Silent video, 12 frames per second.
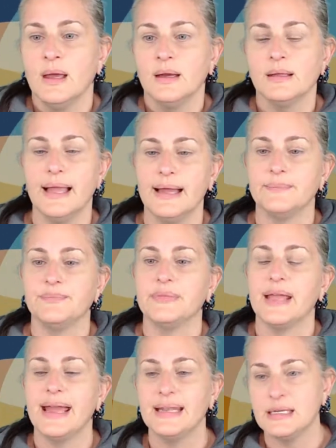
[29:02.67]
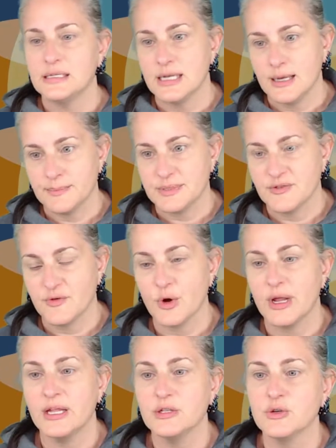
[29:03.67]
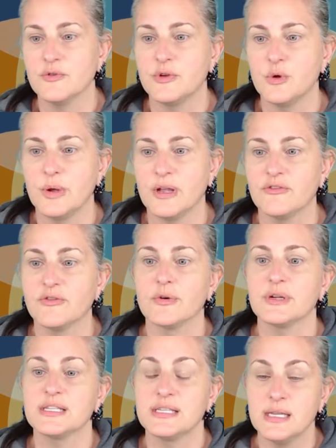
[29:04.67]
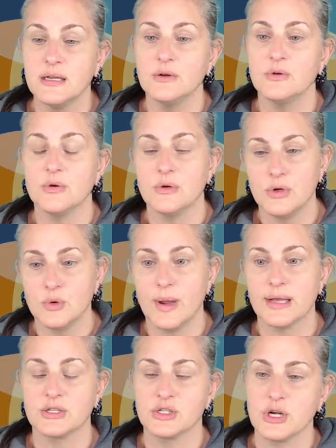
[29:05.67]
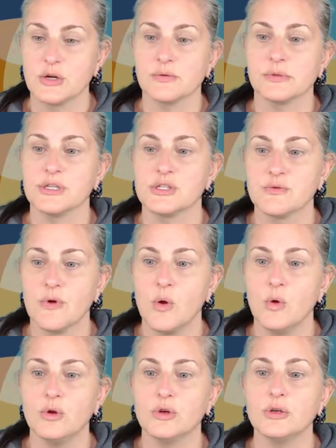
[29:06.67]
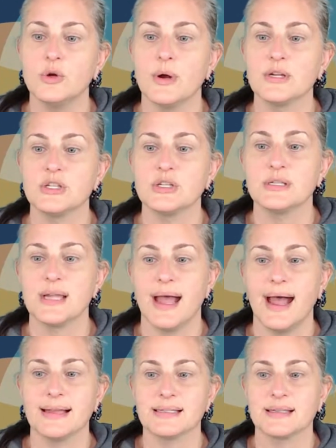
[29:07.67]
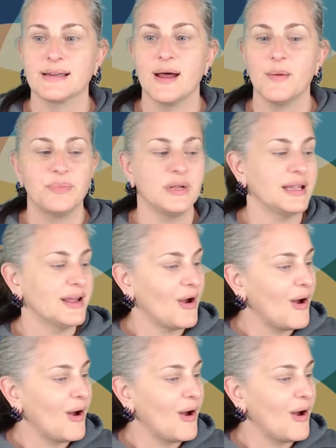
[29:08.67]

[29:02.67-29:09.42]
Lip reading: Glenn, any tips for interviewing for a senior UX generalist role? Good questions to ask the company.